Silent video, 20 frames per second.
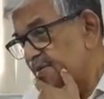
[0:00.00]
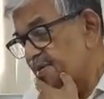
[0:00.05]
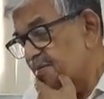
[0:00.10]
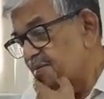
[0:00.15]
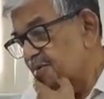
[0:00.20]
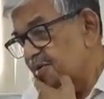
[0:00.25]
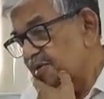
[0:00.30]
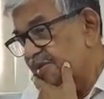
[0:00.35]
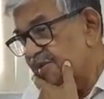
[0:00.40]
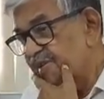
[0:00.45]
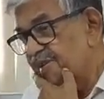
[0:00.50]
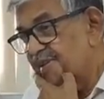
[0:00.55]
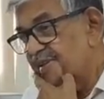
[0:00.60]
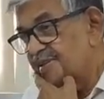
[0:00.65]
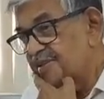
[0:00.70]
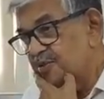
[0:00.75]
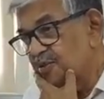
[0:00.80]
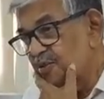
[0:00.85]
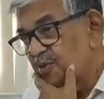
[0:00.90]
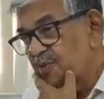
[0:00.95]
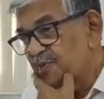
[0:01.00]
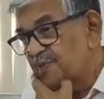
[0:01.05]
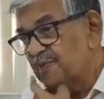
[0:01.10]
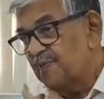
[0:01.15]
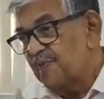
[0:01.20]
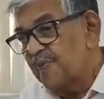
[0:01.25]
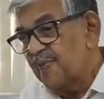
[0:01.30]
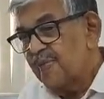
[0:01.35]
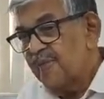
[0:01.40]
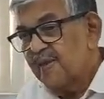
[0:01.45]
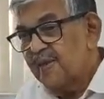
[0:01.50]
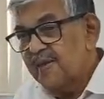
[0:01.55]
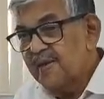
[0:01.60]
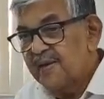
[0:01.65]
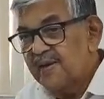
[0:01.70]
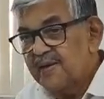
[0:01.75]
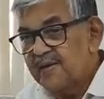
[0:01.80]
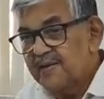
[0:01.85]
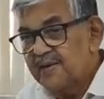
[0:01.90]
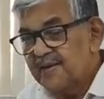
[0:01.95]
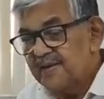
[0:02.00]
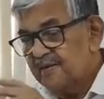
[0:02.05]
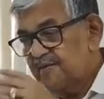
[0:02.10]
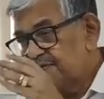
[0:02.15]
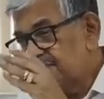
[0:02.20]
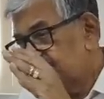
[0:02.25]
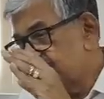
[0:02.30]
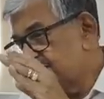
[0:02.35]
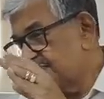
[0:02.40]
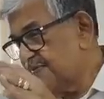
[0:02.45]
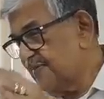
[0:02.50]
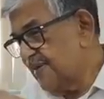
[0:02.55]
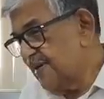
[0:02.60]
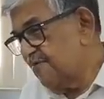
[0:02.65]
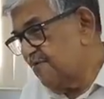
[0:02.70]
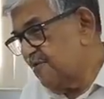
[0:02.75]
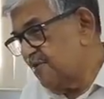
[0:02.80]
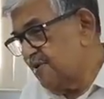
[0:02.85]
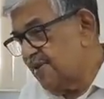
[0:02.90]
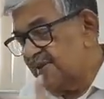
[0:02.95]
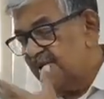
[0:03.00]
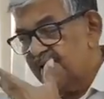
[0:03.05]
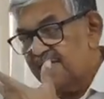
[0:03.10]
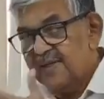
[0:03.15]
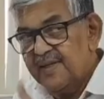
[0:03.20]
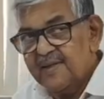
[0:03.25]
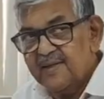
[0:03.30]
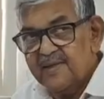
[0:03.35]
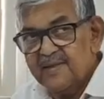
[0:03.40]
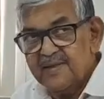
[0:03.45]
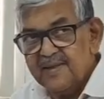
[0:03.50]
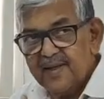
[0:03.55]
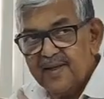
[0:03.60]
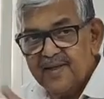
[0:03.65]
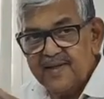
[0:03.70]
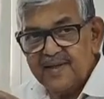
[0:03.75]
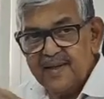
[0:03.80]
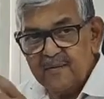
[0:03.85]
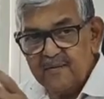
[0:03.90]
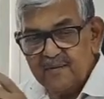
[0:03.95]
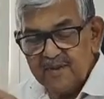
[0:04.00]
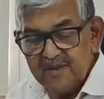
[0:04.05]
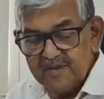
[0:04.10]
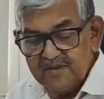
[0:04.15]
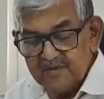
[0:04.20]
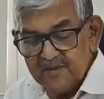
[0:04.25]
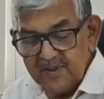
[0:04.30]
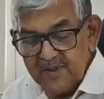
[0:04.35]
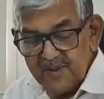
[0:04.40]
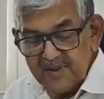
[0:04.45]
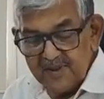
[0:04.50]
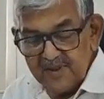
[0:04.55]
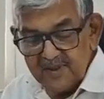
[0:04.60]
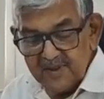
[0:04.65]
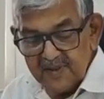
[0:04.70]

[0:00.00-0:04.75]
about 3 years ago, and then if we have to dig in, that damage will